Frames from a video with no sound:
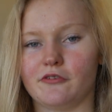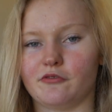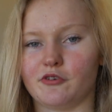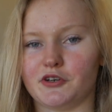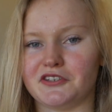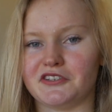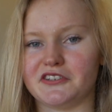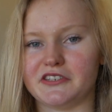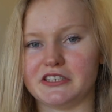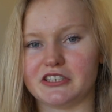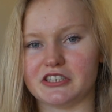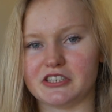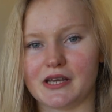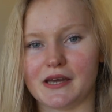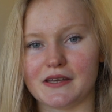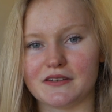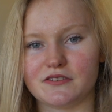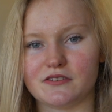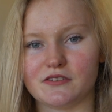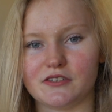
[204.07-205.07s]
For instance,
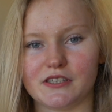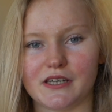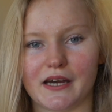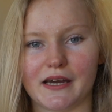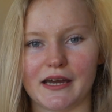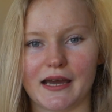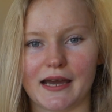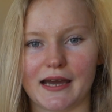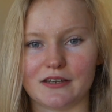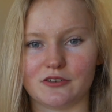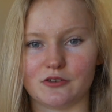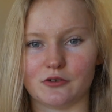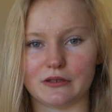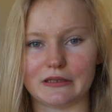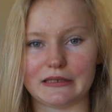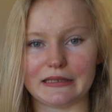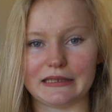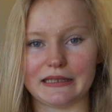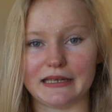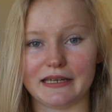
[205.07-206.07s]
yesterday I had
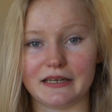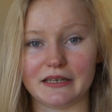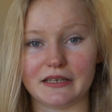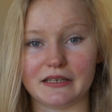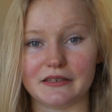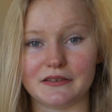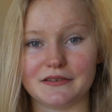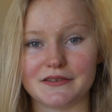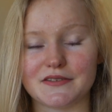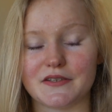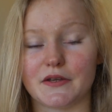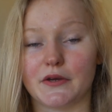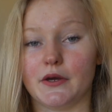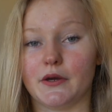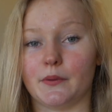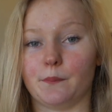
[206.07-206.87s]
on leggings,